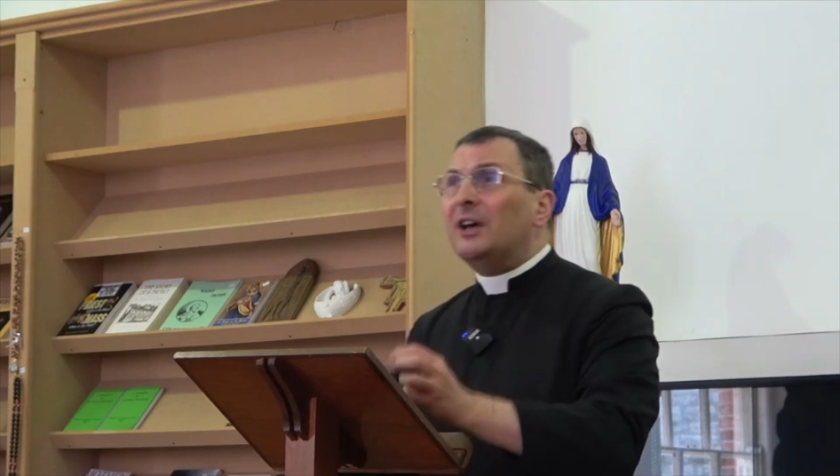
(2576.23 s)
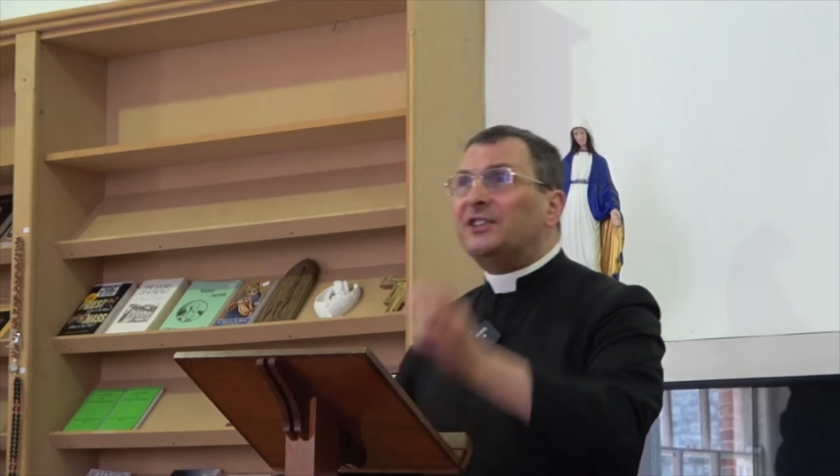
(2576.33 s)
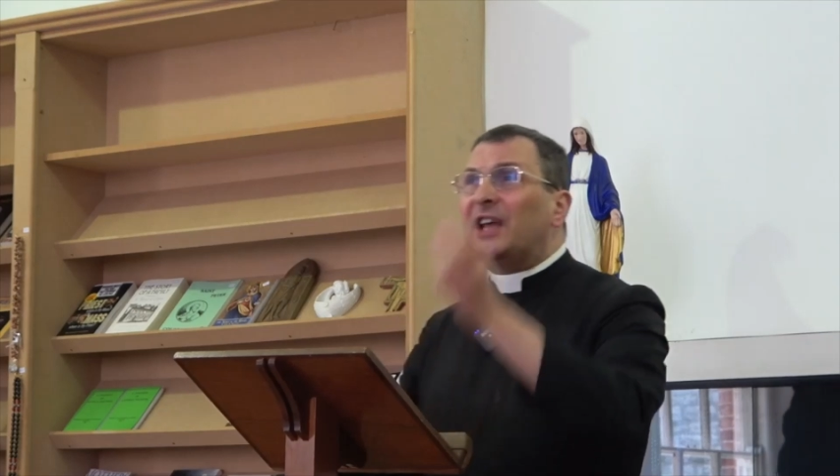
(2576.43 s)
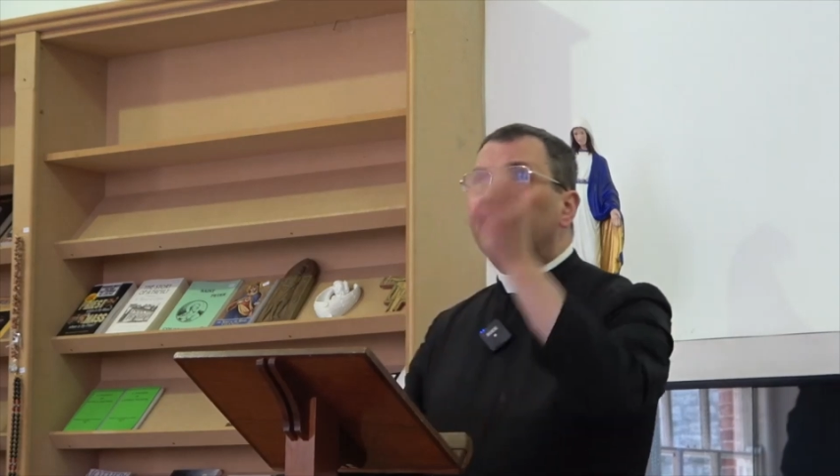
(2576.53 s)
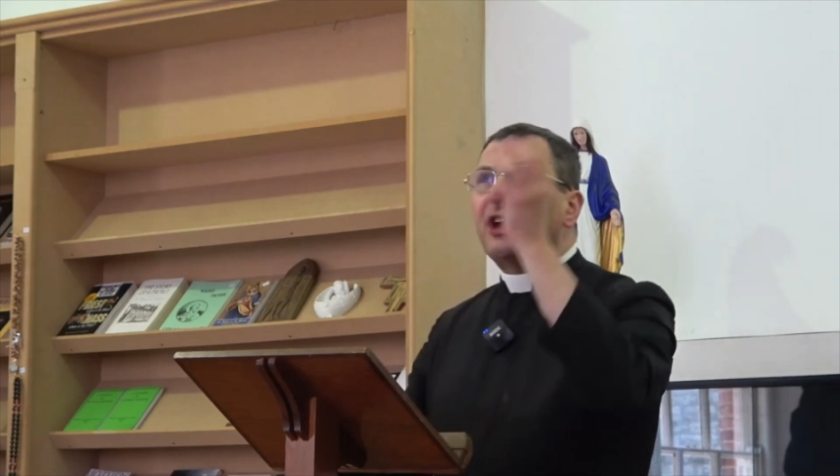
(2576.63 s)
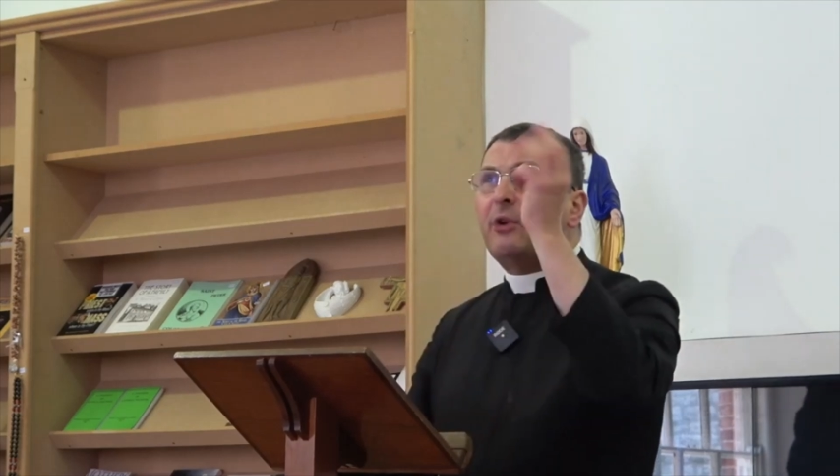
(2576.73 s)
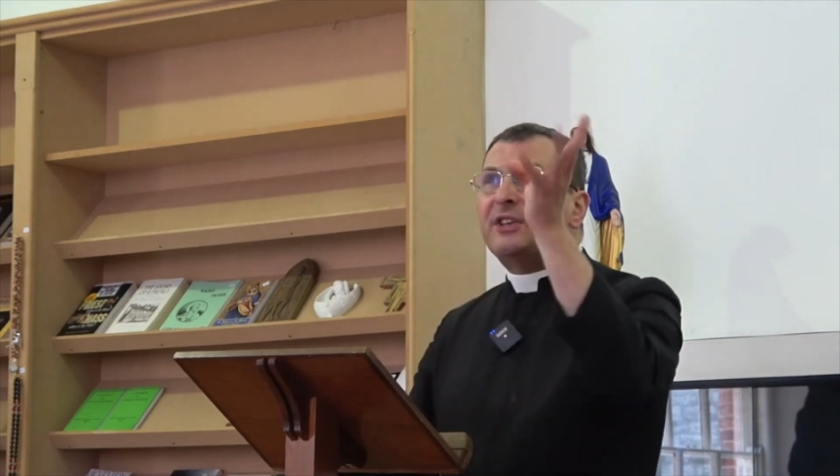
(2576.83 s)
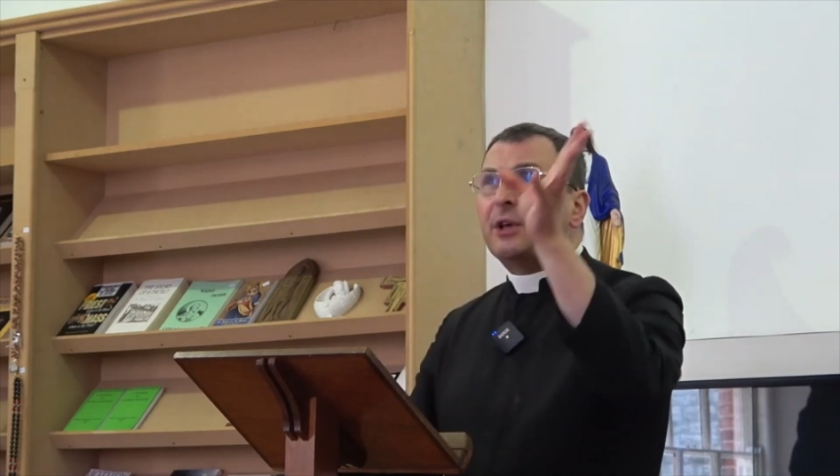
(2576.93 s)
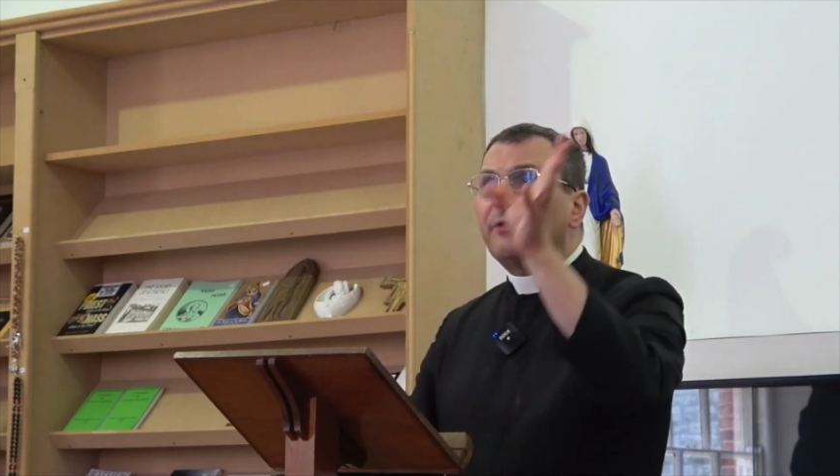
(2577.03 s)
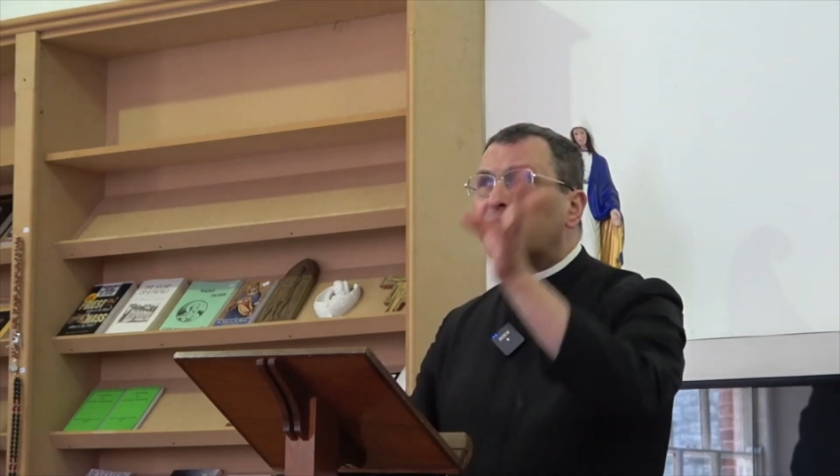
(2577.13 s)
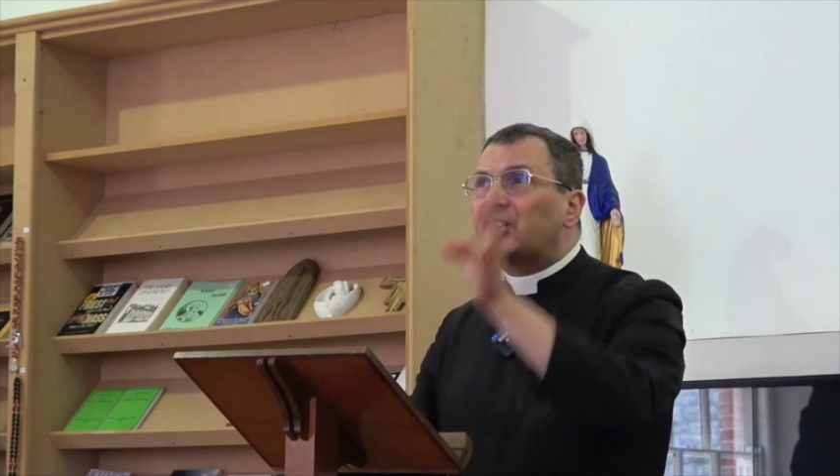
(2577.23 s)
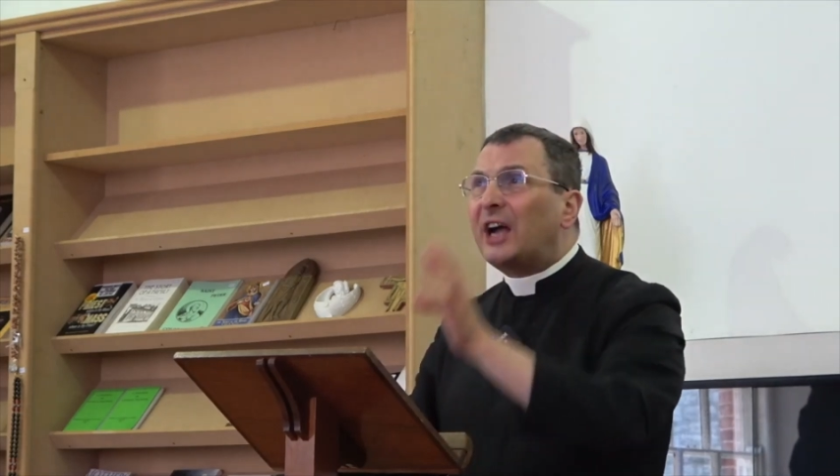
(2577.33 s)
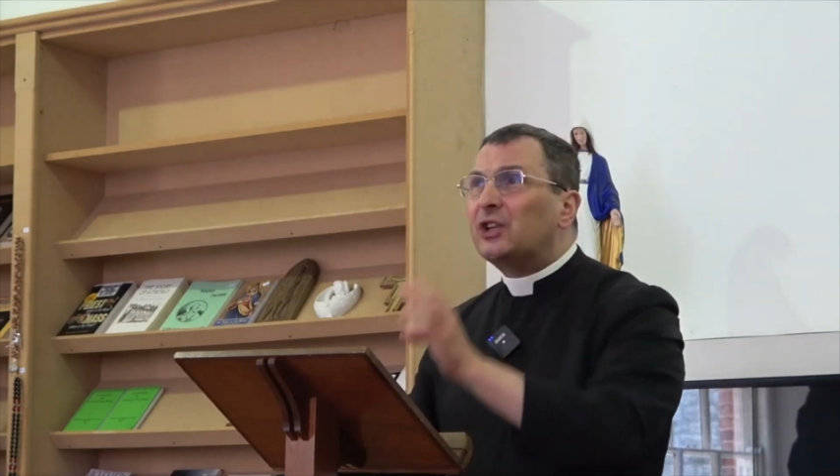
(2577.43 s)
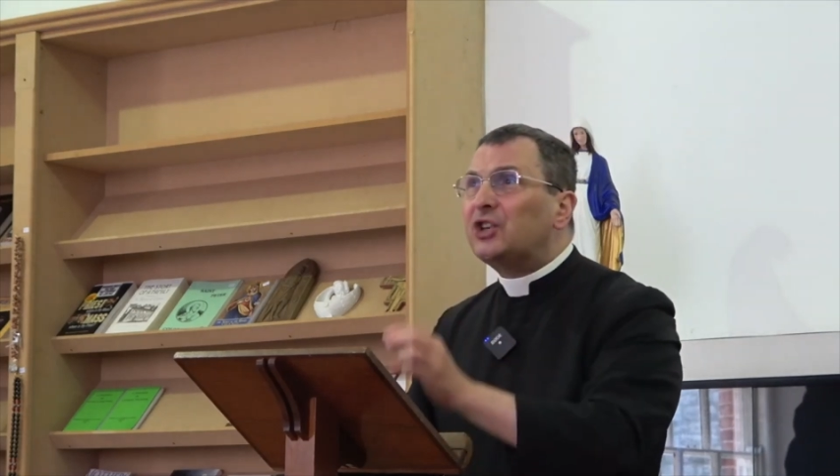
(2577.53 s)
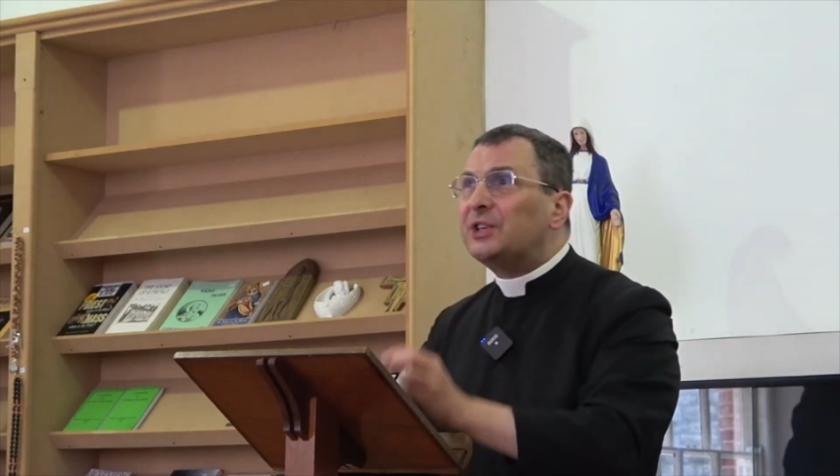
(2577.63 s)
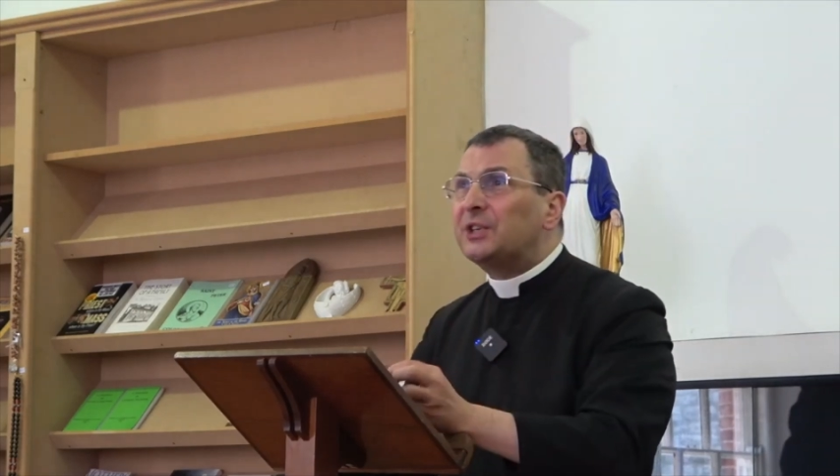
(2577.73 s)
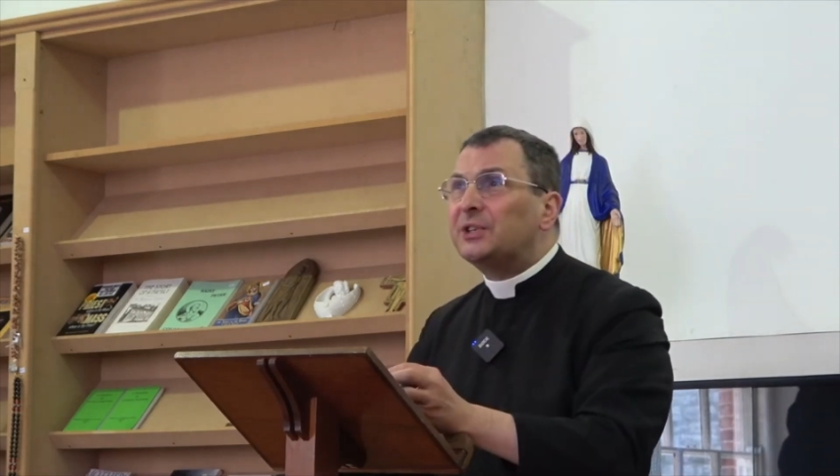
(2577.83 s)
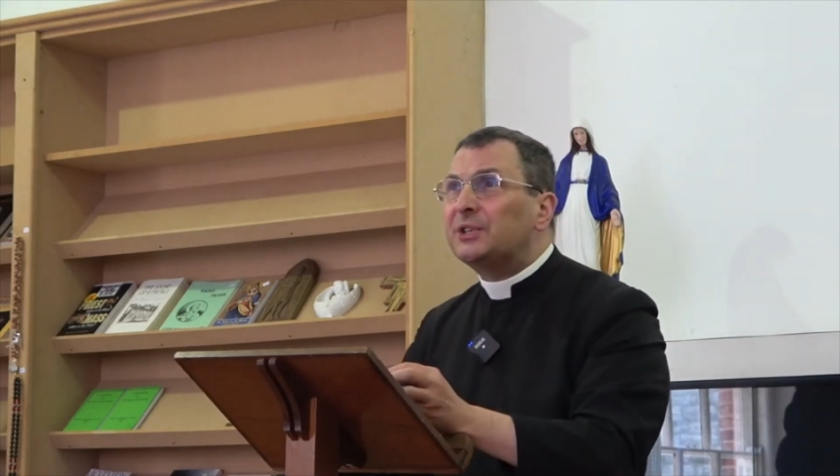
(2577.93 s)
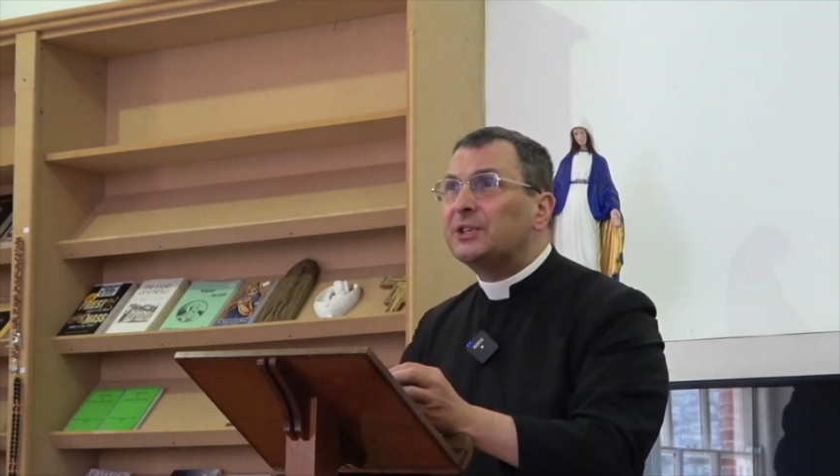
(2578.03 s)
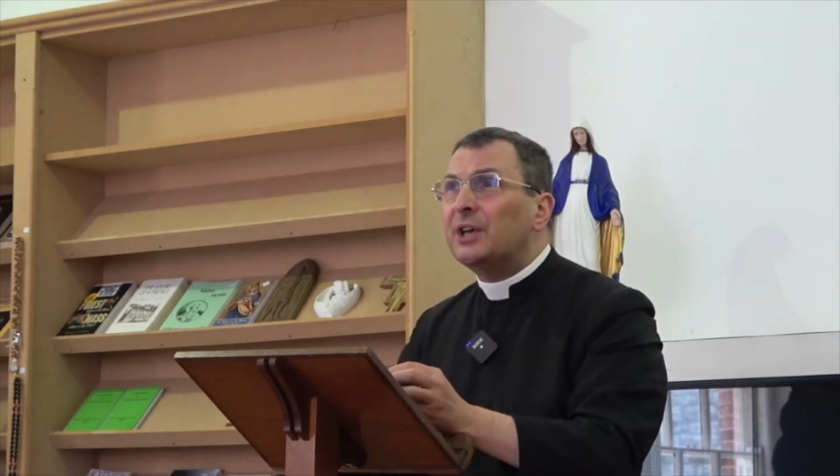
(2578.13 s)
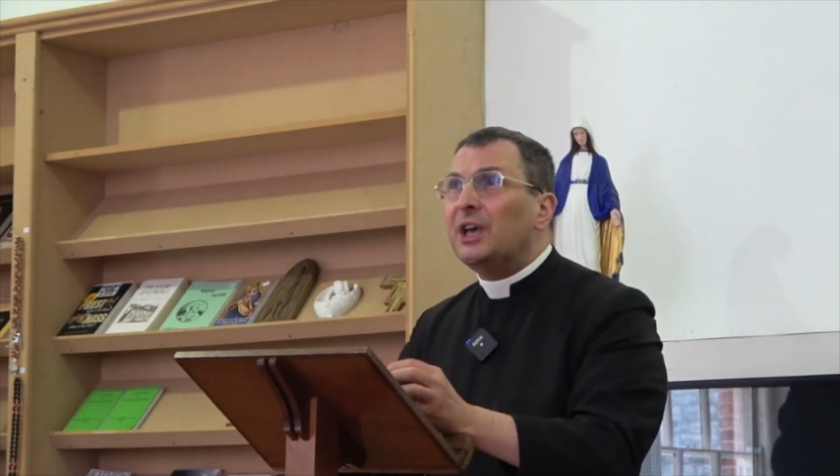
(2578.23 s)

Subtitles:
Saint Teresa of the Child Jesus,